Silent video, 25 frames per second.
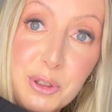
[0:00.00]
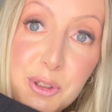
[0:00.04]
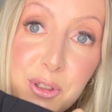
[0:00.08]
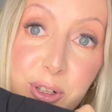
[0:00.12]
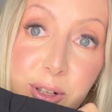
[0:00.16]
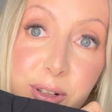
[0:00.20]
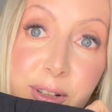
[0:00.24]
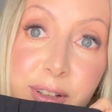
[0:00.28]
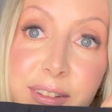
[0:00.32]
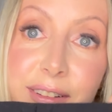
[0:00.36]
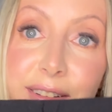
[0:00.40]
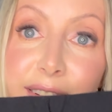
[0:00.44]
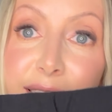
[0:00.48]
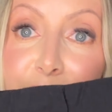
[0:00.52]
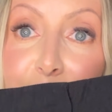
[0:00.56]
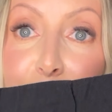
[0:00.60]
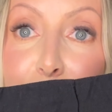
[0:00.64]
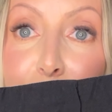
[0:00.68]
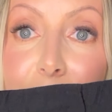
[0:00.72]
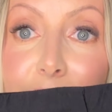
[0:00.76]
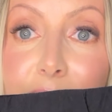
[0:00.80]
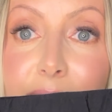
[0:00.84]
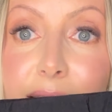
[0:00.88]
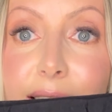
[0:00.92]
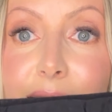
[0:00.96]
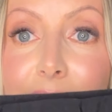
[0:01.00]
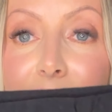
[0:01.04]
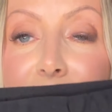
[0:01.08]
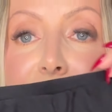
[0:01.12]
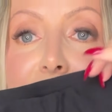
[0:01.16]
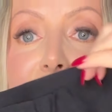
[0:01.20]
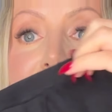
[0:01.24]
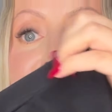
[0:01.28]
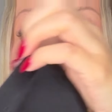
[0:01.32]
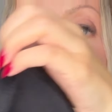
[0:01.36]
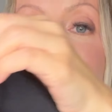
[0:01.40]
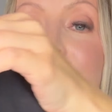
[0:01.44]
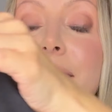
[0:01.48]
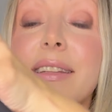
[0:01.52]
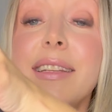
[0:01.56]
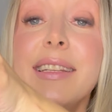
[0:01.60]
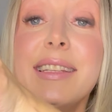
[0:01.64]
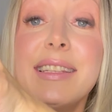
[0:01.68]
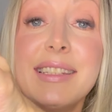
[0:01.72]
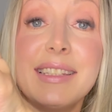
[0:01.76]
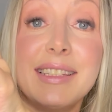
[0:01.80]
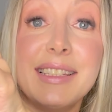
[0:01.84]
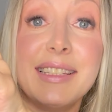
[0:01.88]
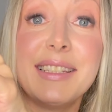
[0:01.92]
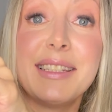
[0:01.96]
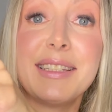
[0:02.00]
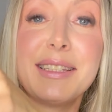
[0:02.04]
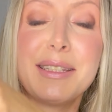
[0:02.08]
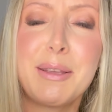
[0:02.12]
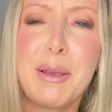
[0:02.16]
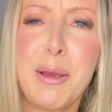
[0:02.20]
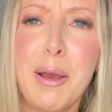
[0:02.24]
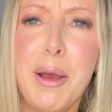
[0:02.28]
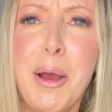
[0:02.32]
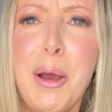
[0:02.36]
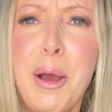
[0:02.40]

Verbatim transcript: girl like me this is